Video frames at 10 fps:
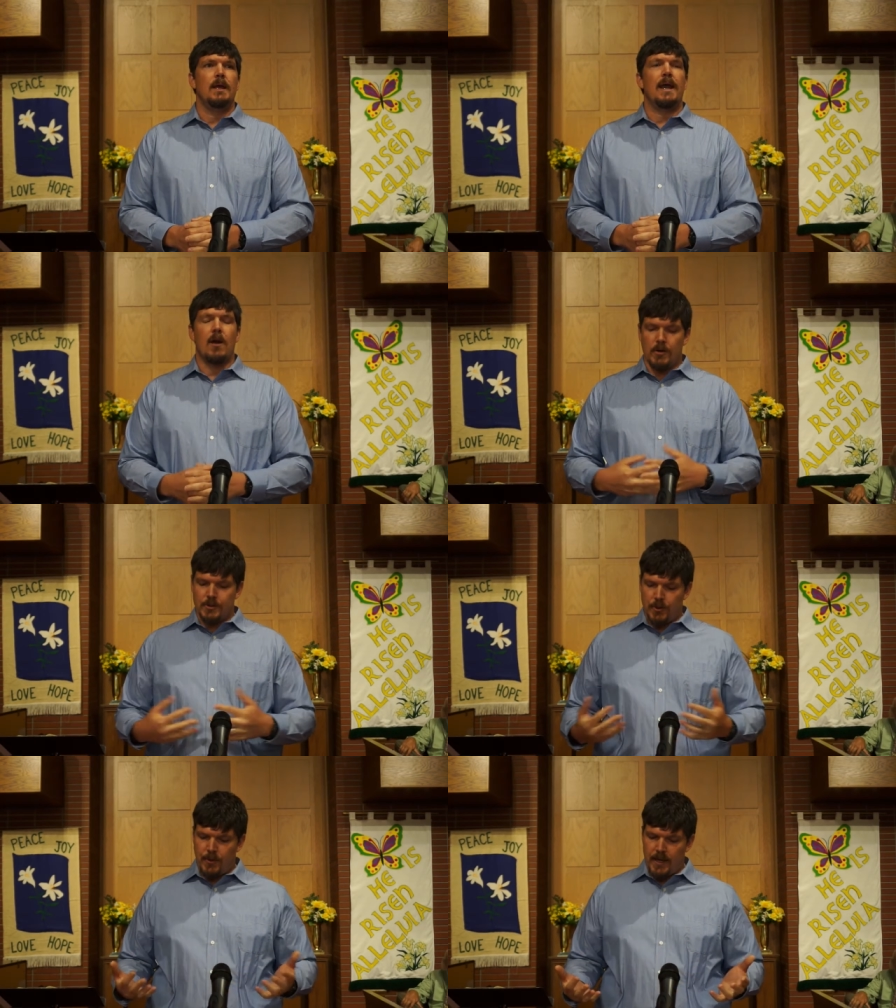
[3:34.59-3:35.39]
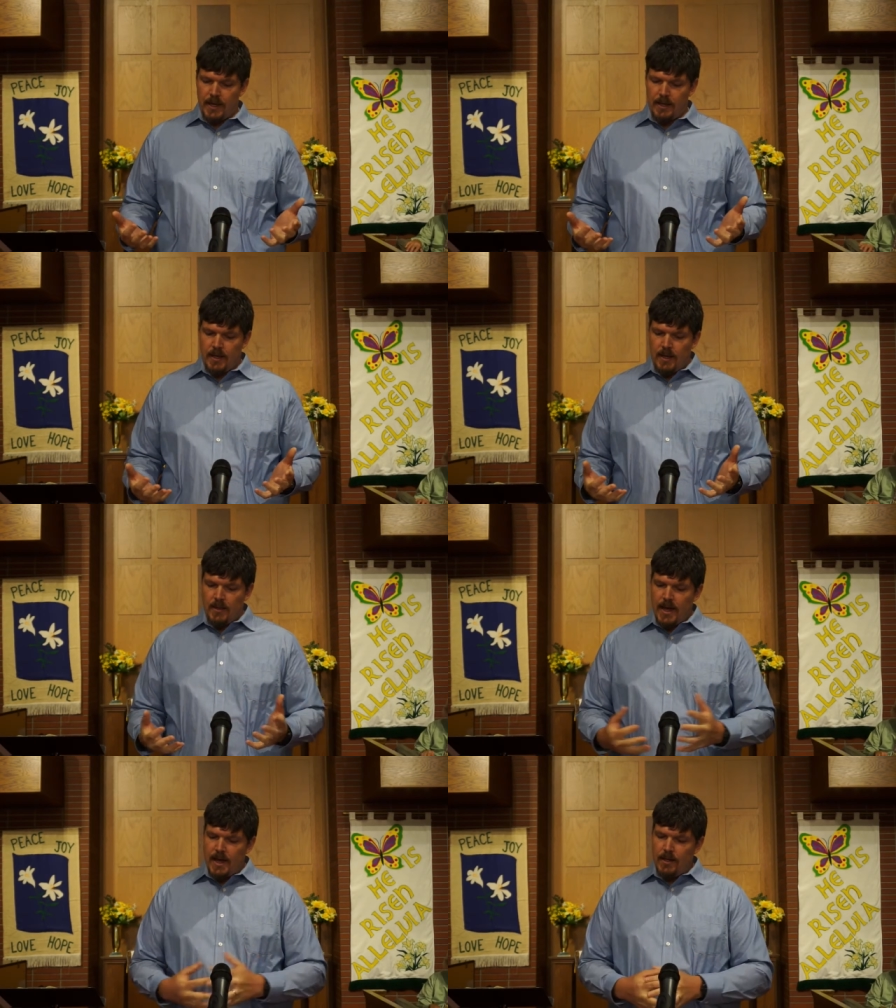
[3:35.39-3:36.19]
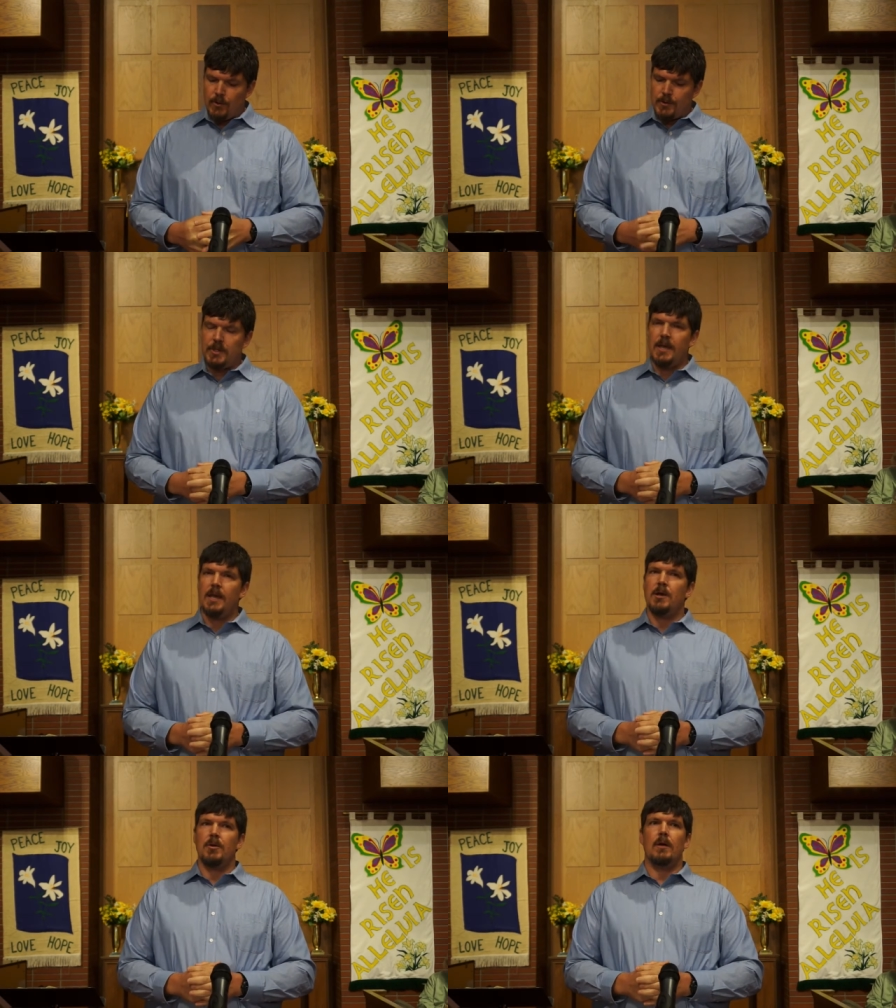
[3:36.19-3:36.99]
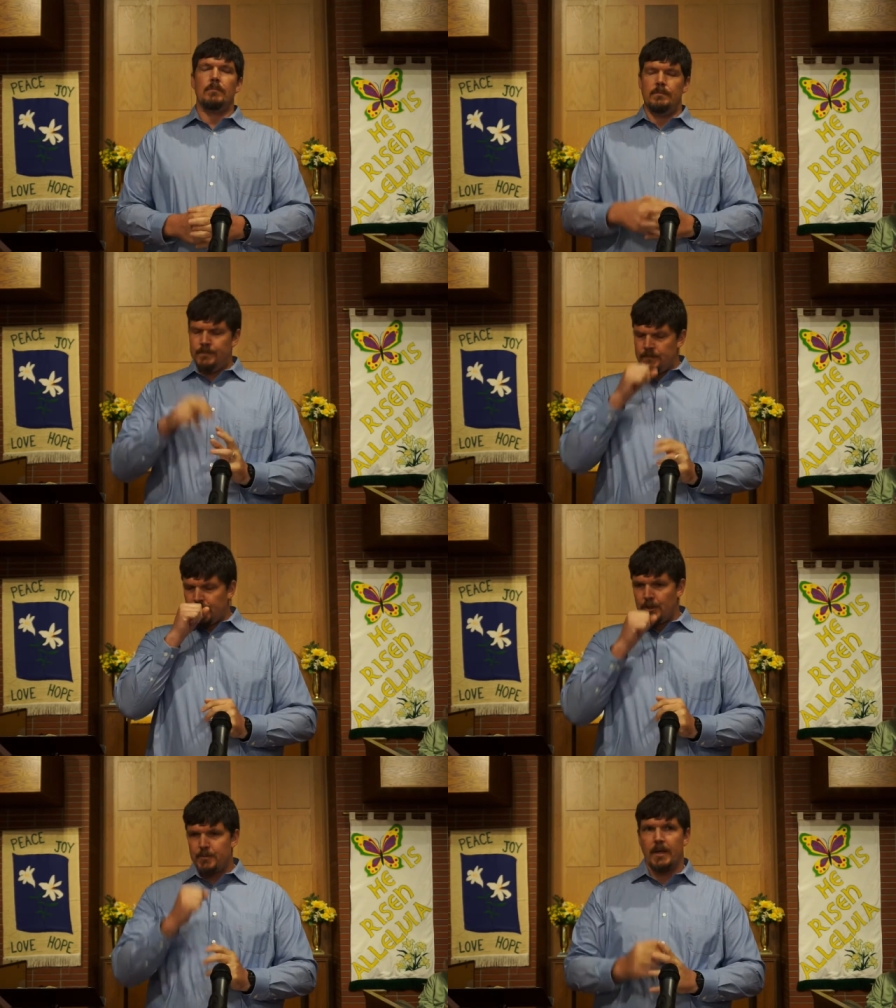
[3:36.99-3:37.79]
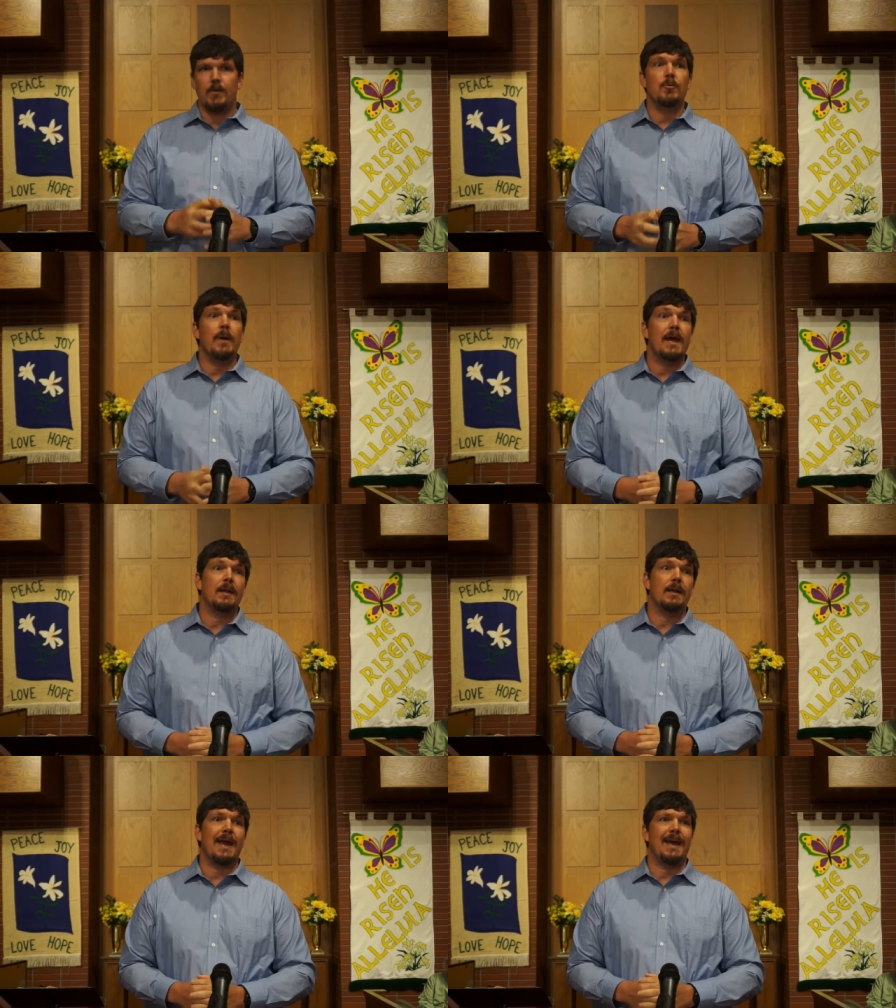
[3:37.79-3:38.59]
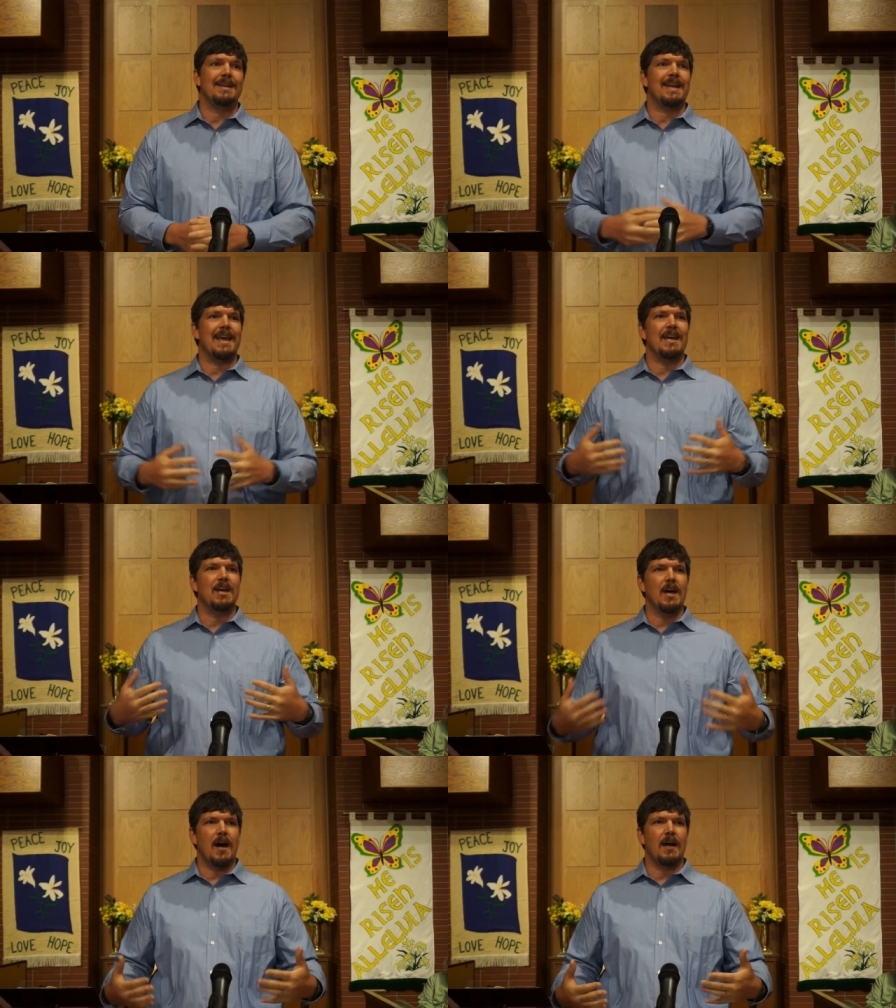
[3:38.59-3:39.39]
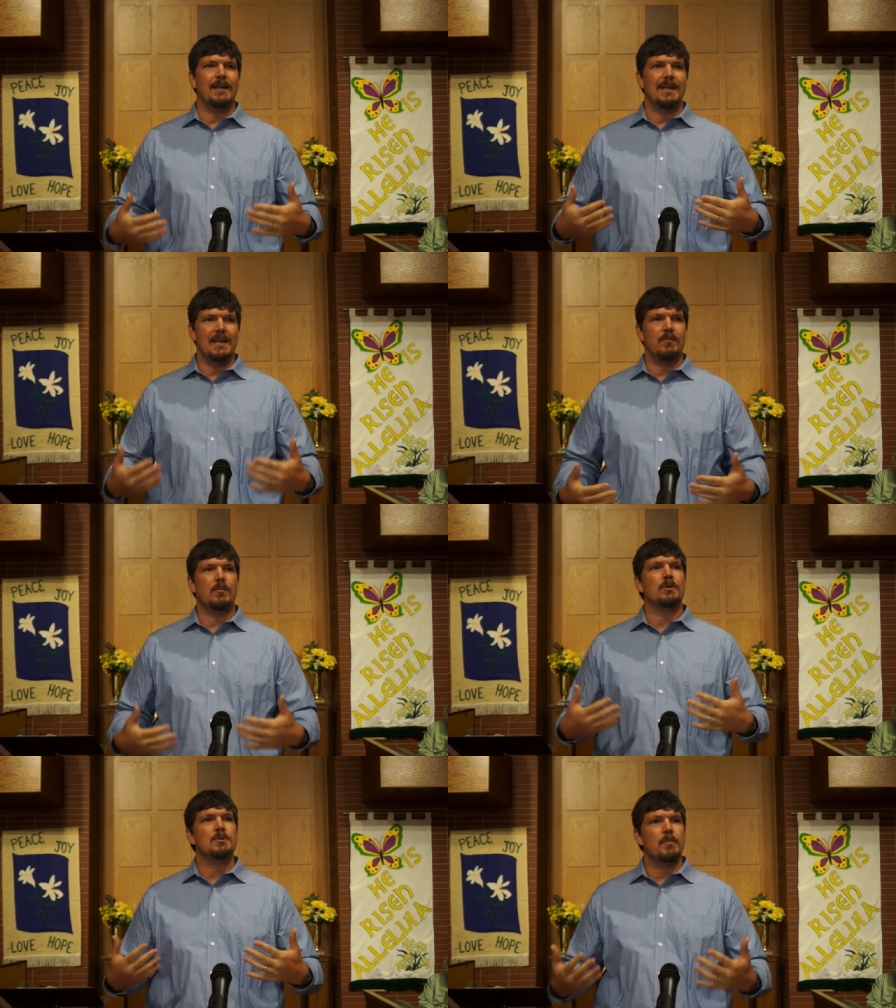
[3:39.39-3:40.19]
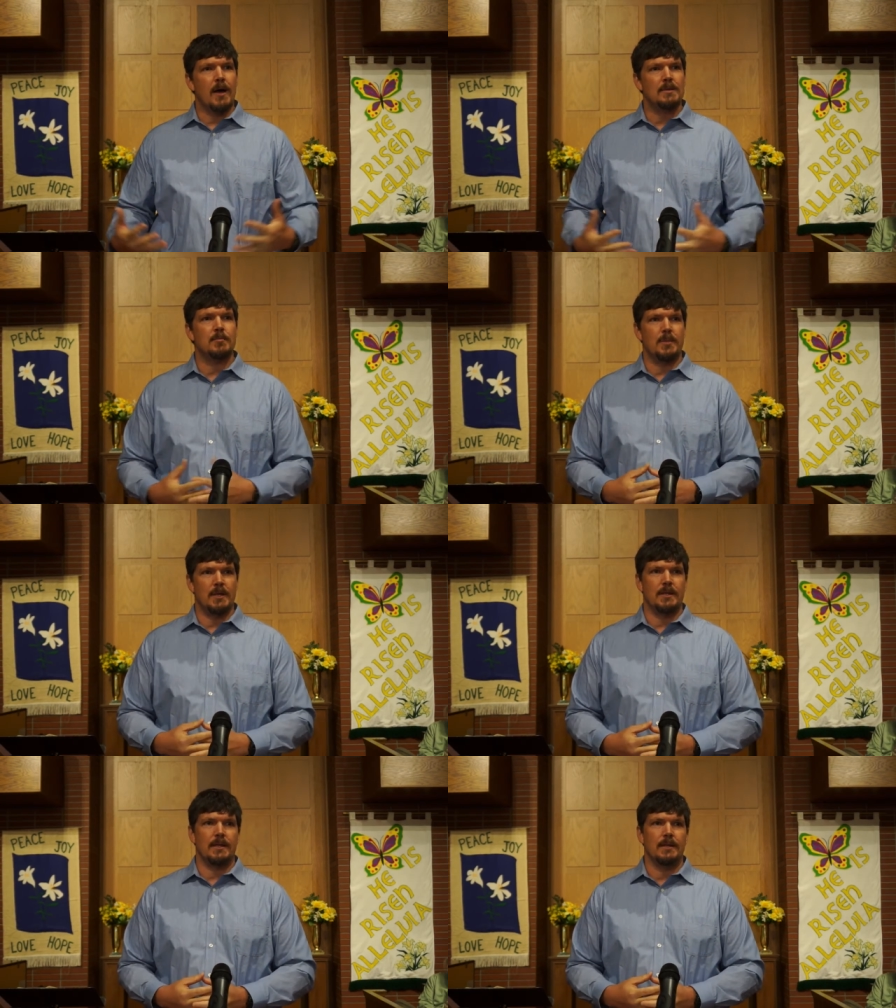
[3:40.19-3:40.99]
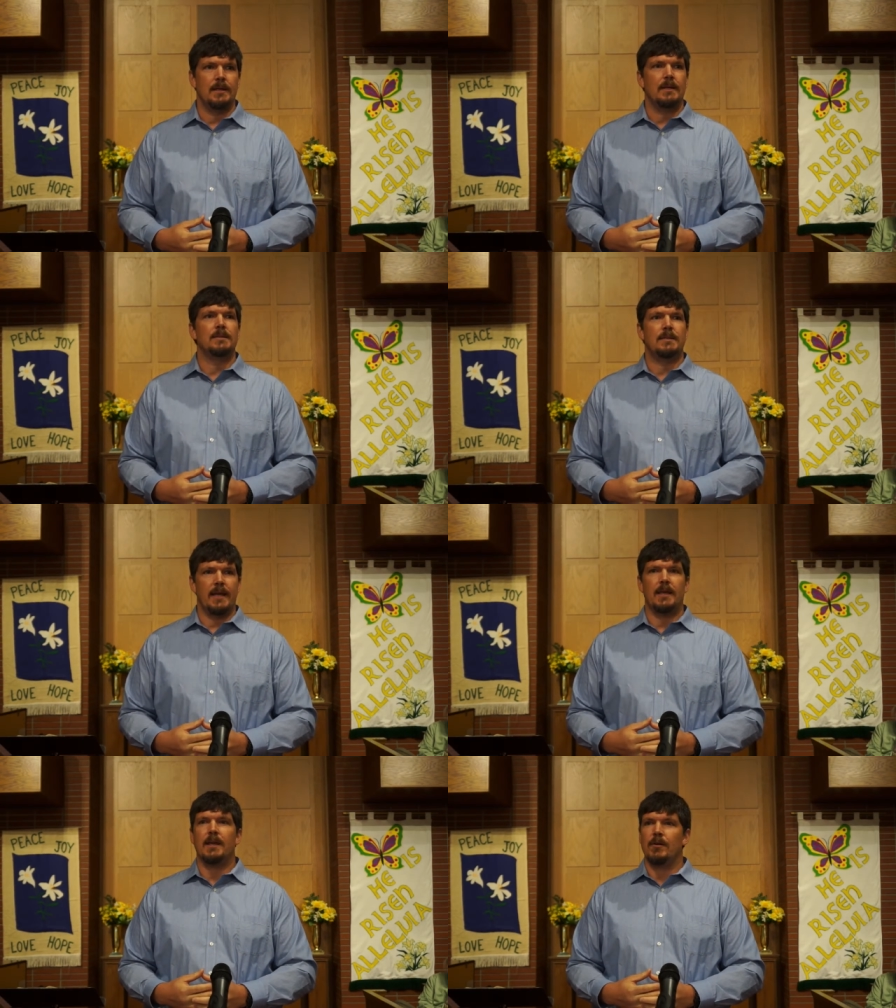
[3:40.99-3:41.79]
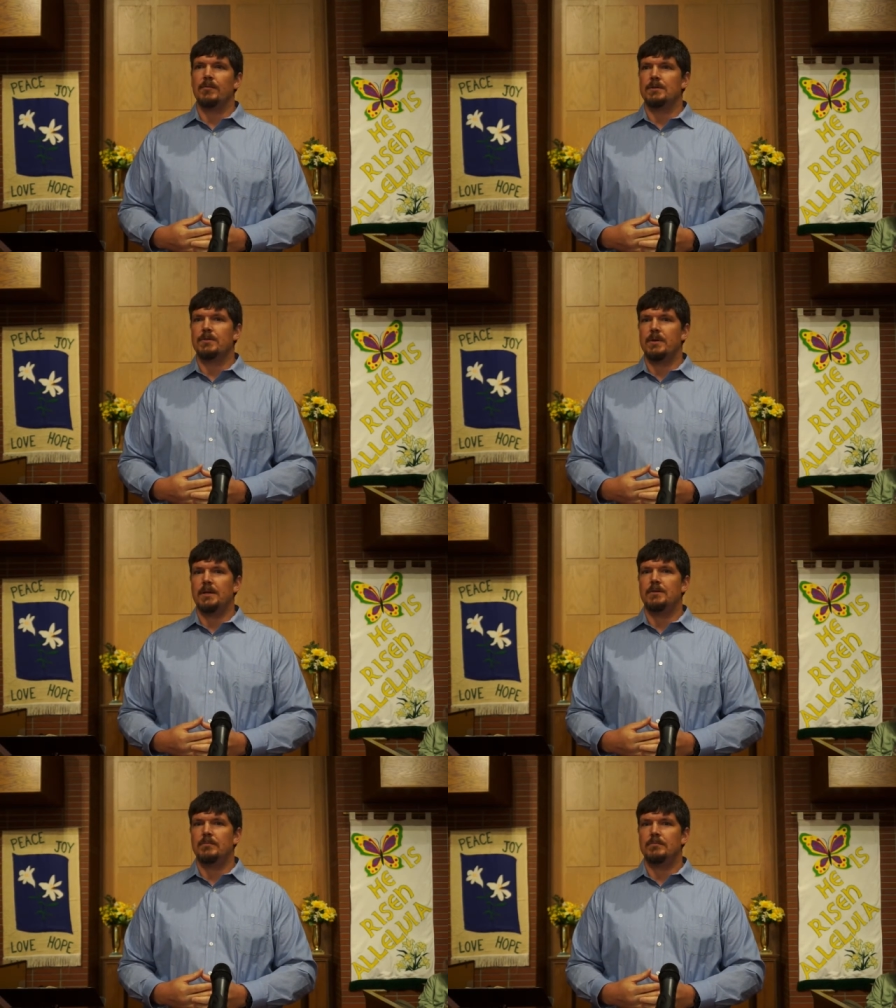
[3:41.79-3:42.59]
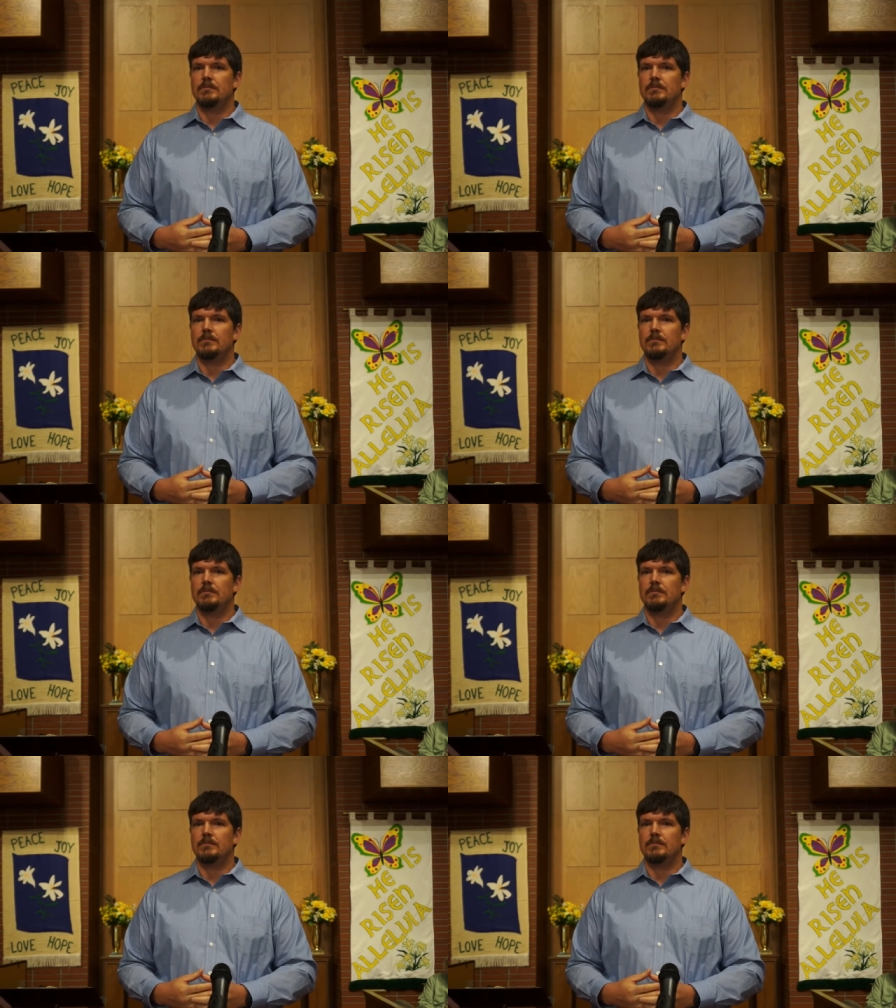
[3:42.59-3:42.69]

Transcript: And I also think that you'll see, excuse me, humanity has a God-given responsibility to take care of this creation.